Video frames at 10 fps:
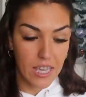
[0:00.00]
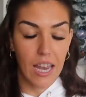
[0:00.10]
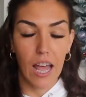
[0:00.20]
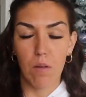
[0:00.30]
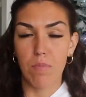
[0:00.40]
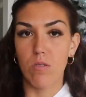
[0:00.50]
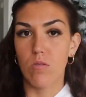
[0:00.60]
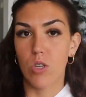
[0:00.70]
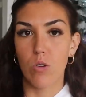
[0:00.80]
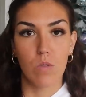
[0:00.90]
can help you
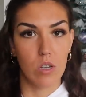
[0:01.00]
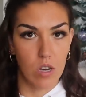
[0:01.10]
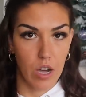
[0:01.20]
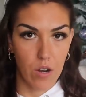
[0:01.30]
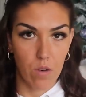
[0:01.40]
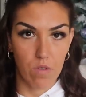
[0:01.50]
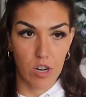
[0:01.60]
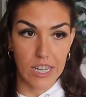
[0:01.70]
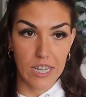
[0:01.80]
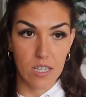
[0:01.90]
to not
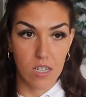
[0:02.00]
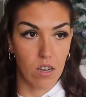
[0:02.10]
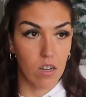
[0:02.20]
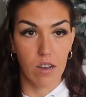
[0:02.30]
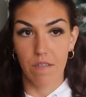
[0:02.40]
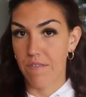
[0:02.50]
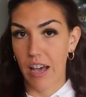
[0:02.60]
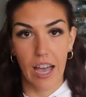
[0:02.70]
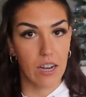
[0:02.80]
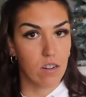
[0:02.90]
overeat on
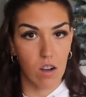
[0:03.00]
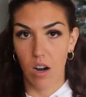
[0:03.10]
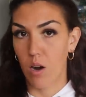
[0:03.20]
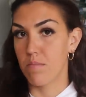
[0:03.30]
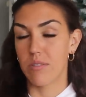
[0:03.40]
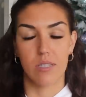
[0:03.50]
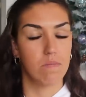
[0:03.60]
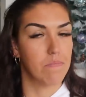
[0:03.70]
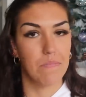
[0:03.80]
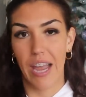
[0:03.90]
fat, carbs,
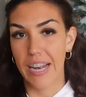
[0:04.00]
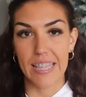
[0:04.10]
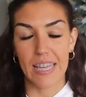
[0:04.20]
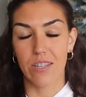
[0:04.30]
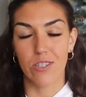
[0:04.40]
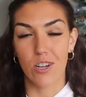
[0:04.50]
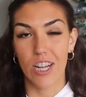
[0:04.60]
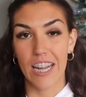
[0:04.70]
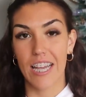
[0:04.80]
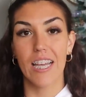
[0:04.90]
anything else you're
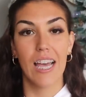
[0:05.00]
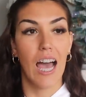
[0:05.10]
eating.